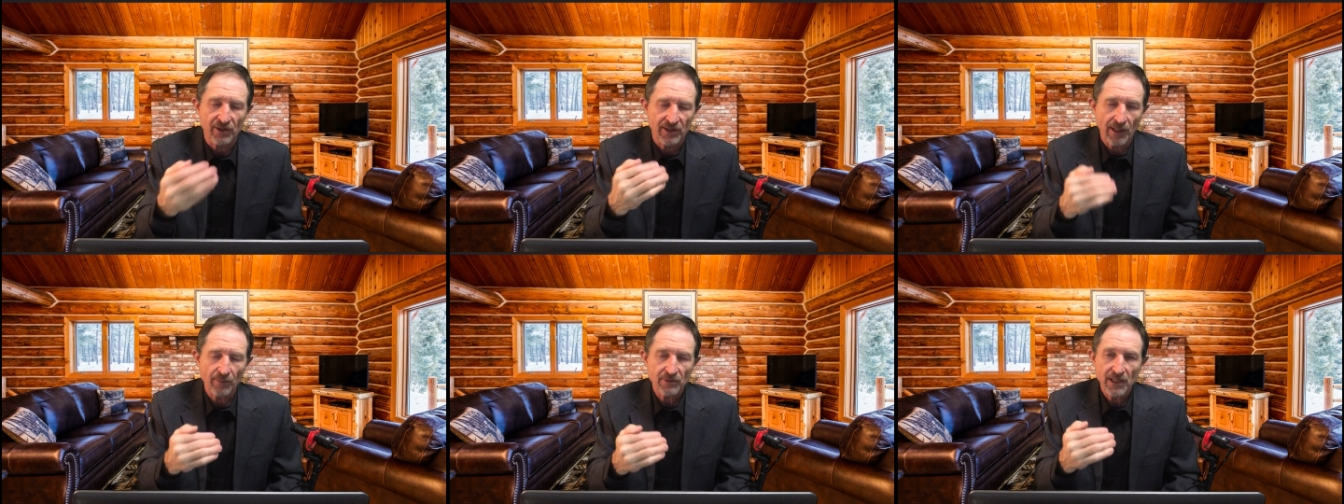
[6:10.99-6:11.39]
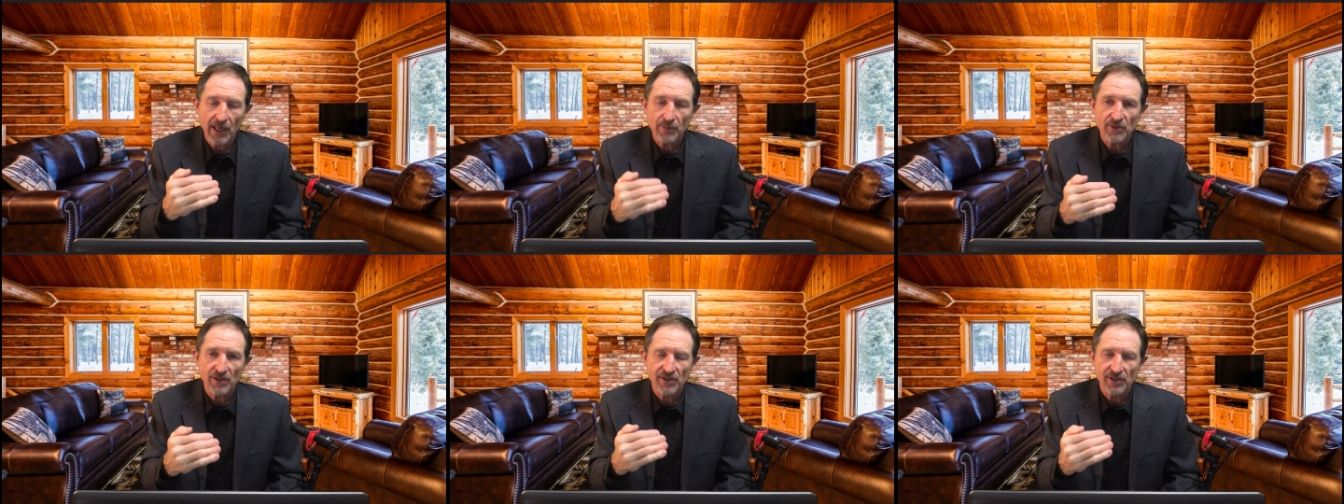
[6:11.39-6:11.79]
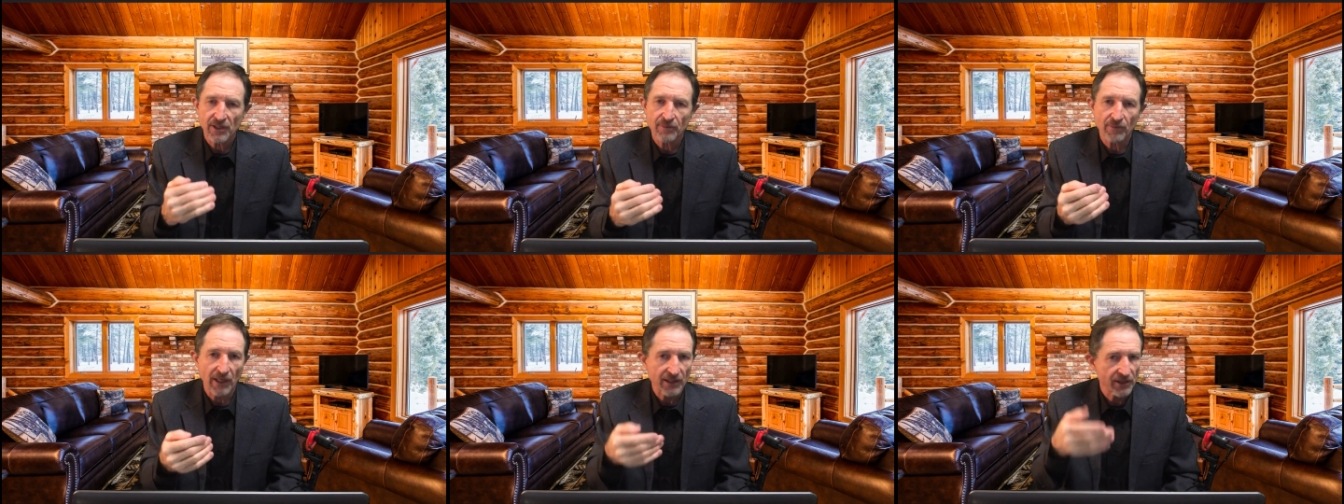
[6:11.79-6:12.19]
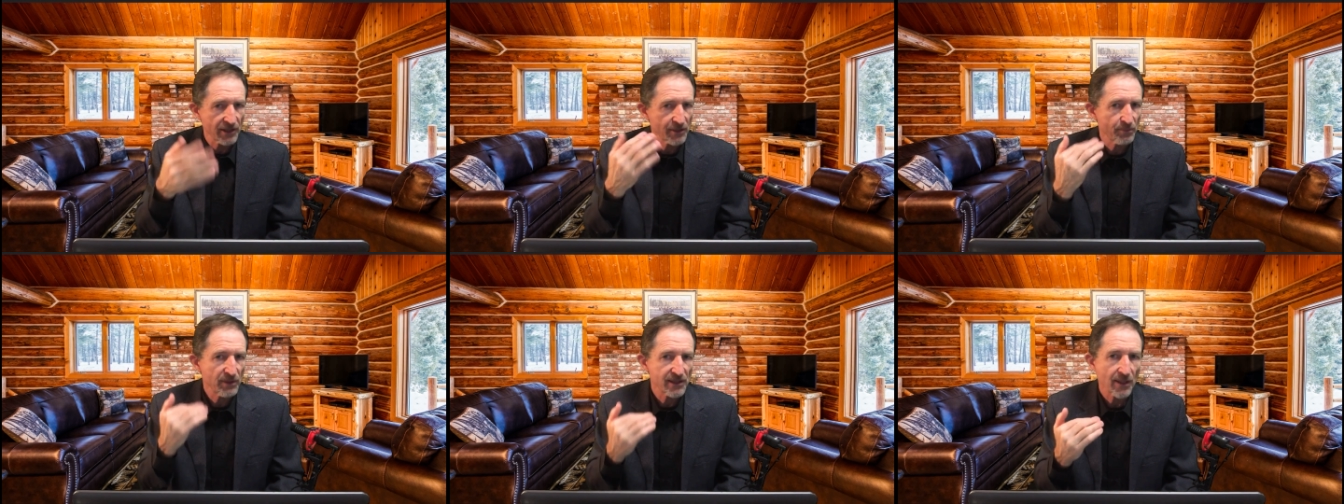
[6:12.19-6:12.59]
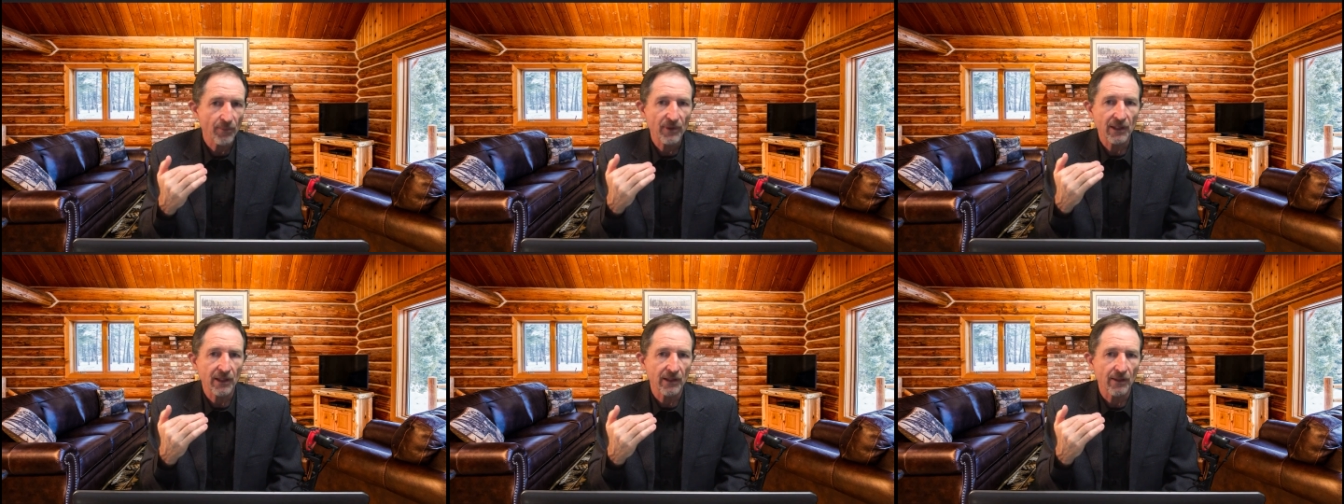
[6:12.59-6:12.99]
Sometimes a sin might just be
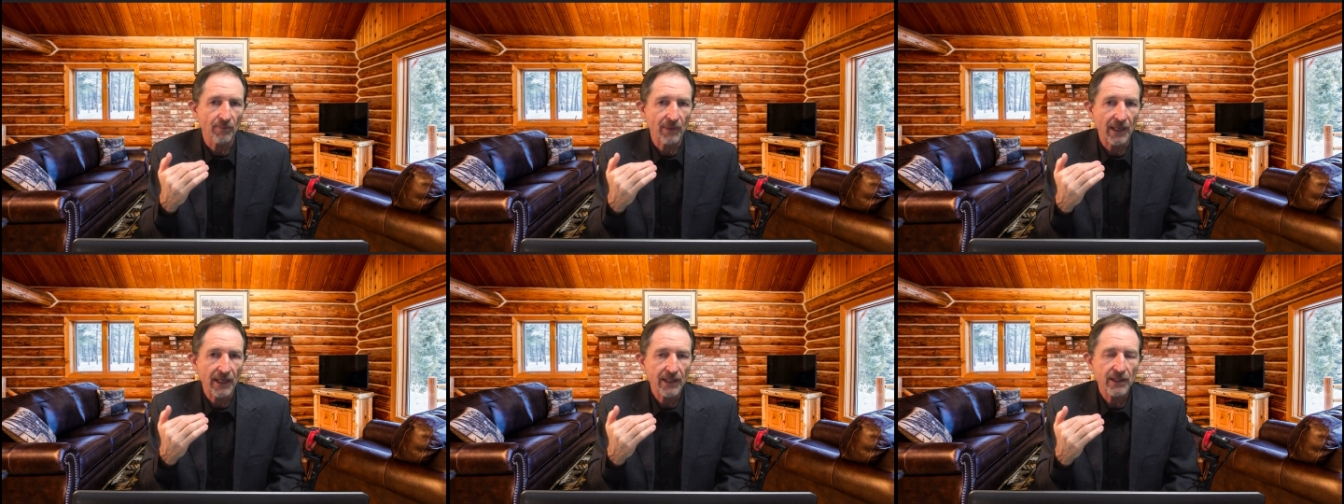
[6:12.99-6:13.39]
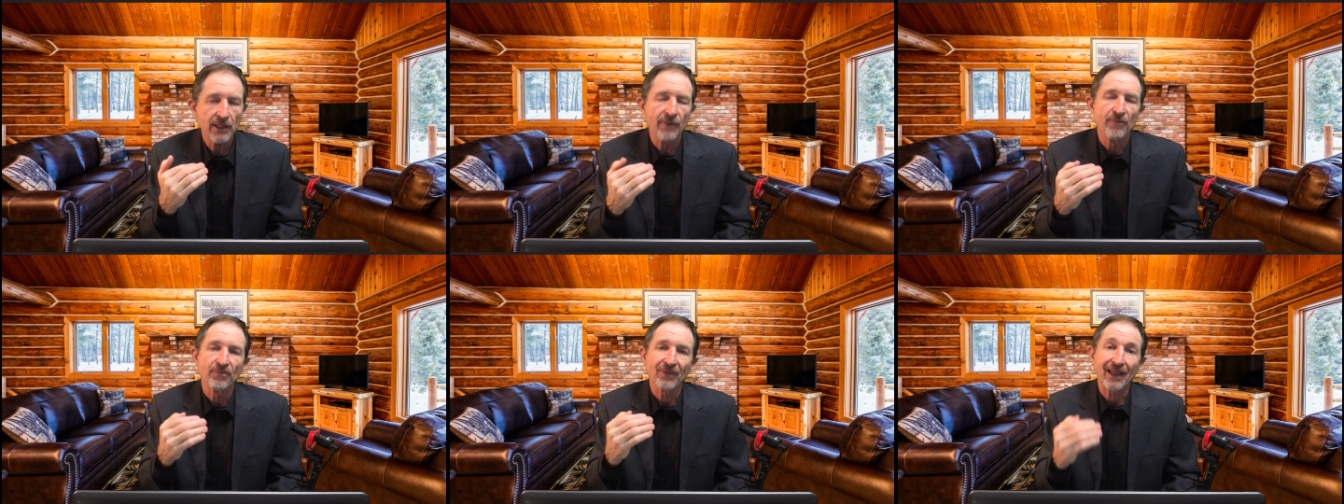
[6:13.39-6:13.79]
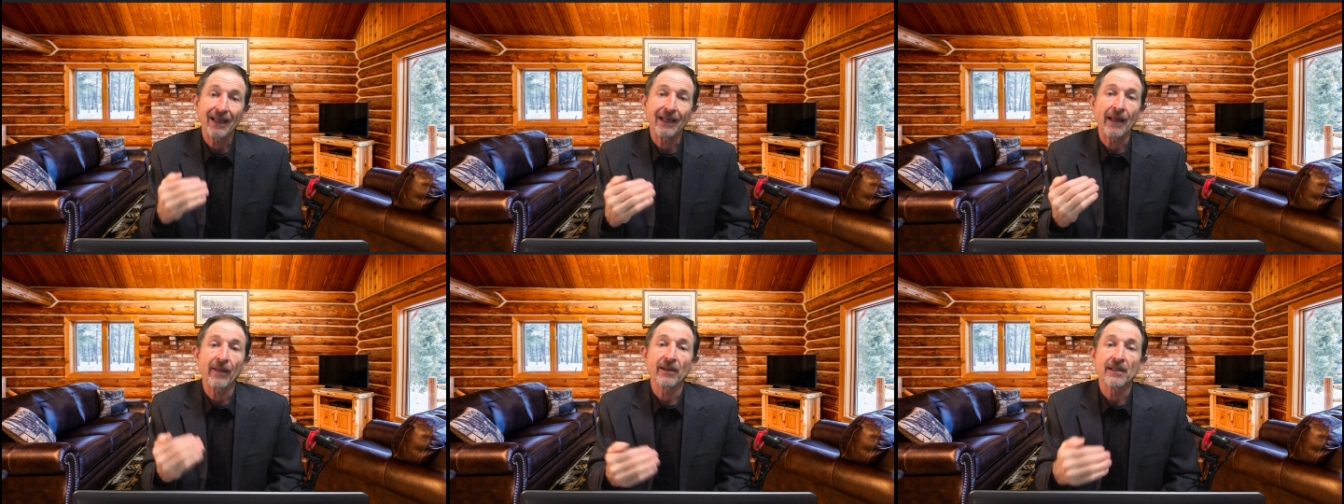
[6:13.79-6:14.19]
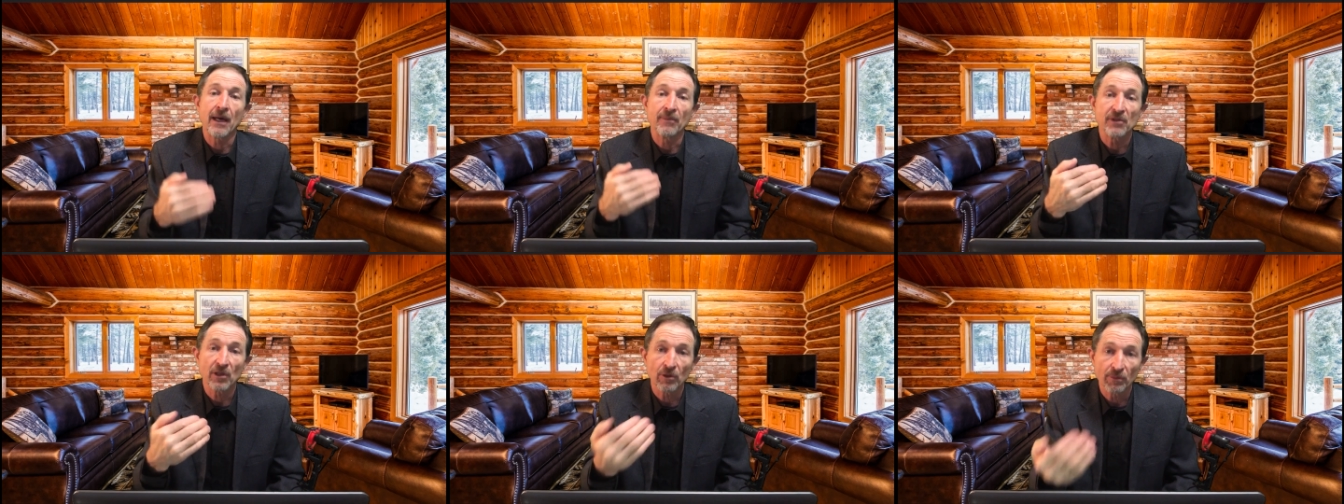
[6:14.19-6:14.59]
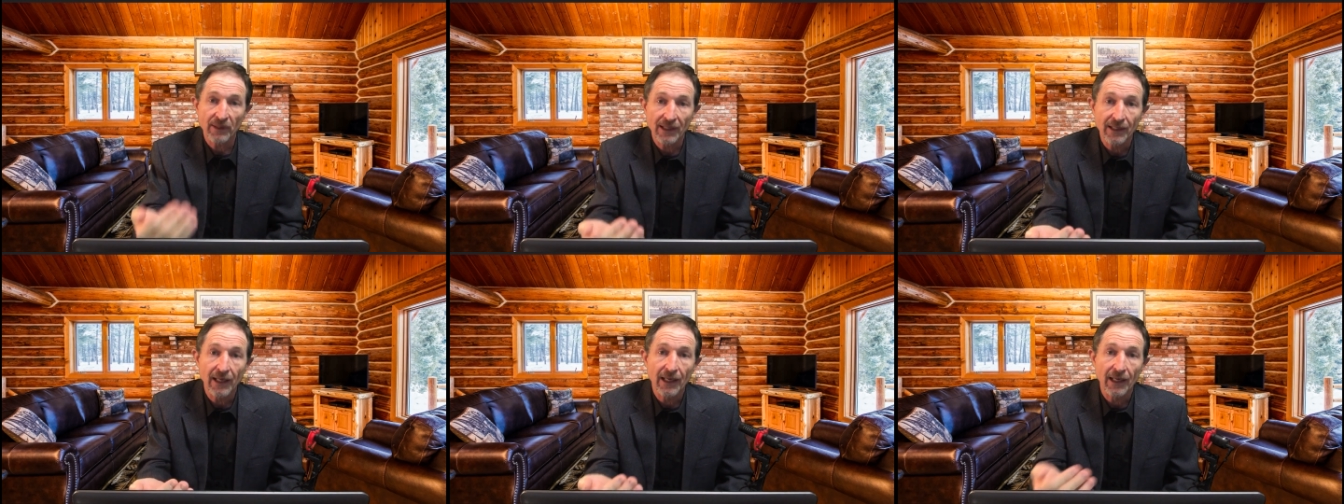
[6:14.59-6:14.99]
something in the mind, and other times it'll
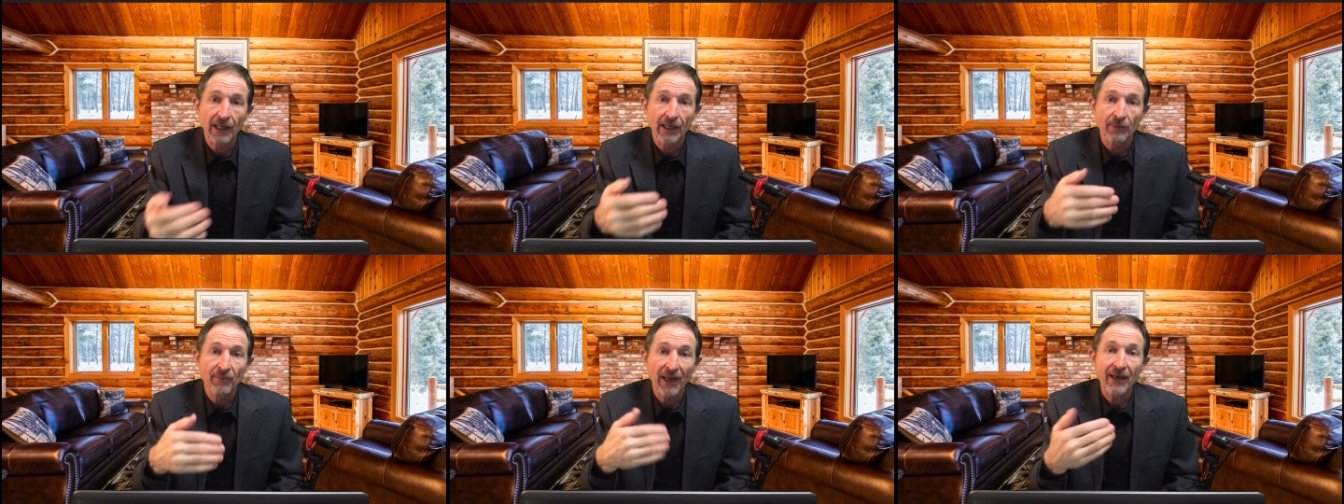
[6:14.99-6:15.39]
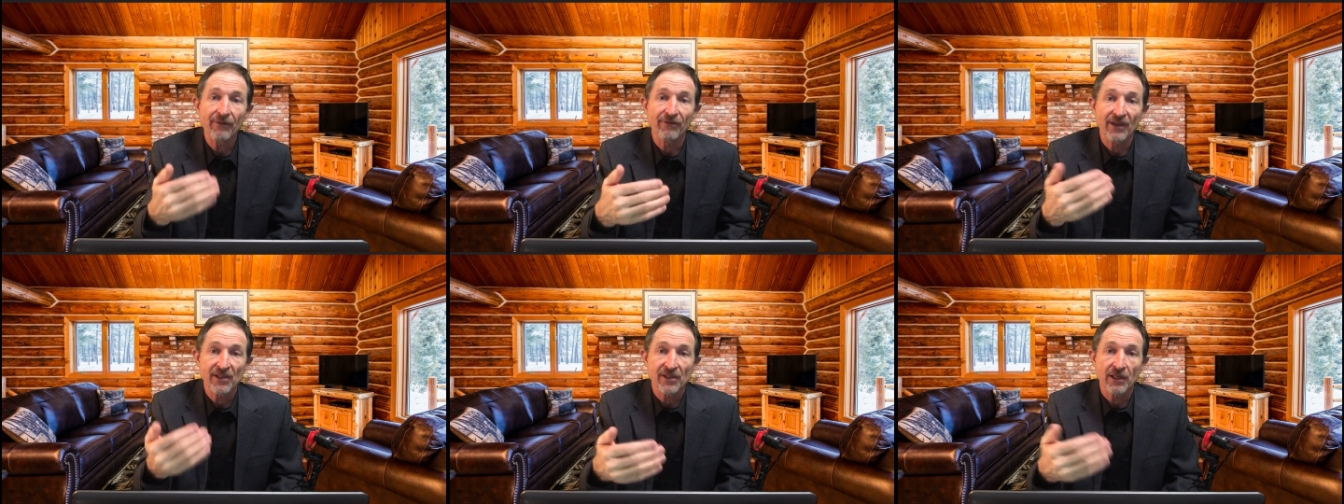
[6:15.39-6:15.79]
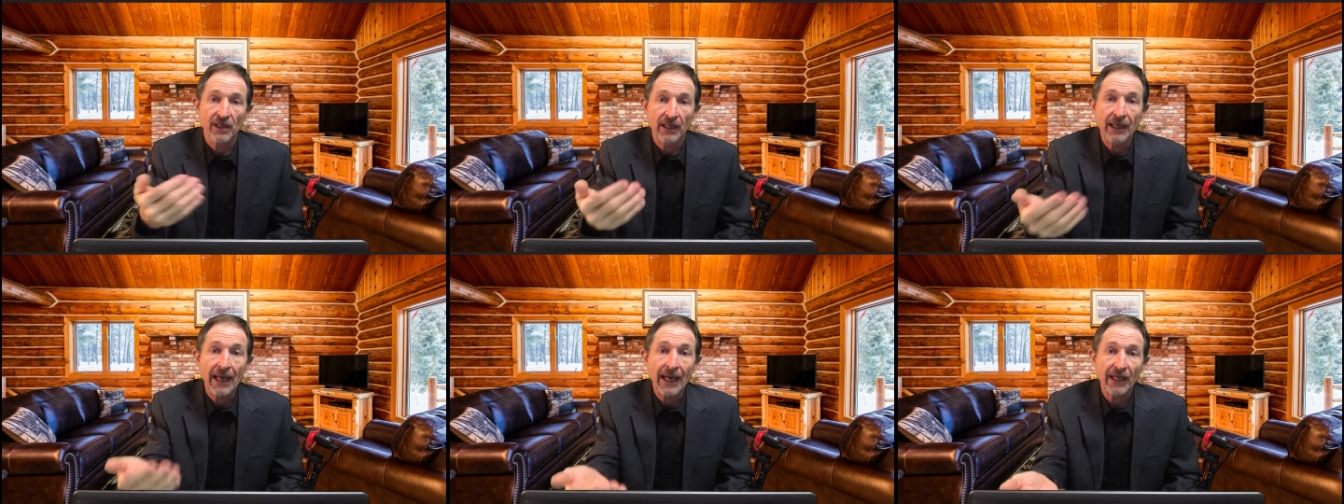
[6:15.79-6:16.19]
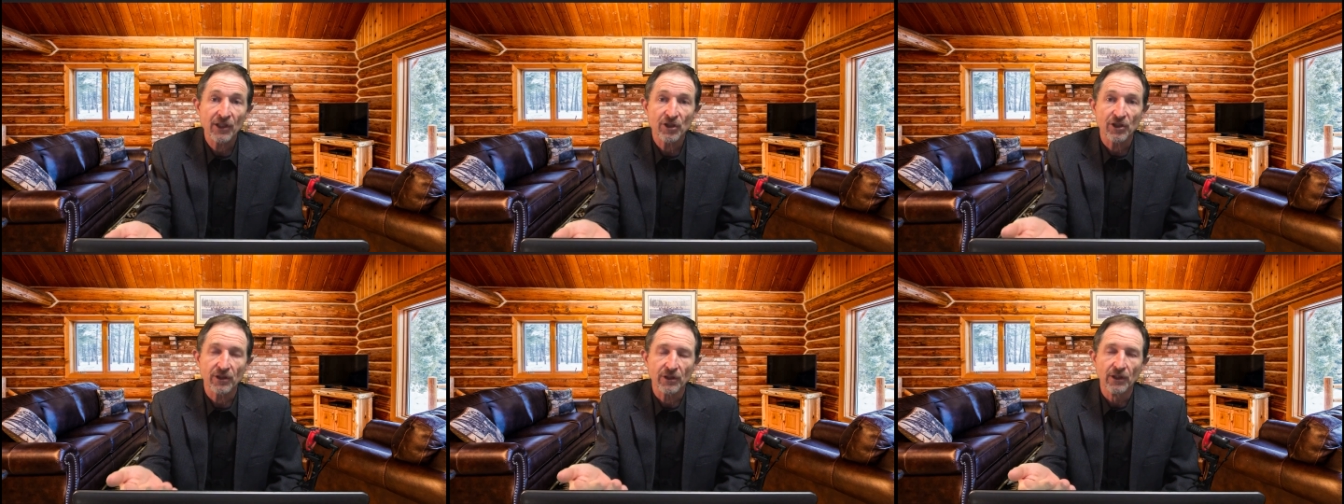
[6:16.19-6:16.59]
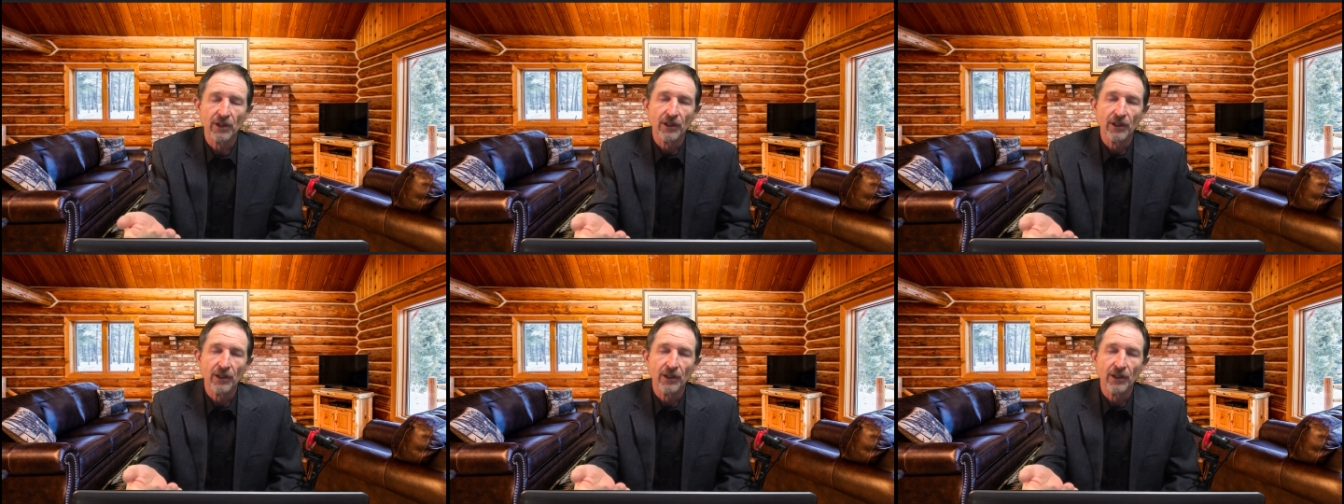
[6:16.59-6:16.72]
be manifested in action.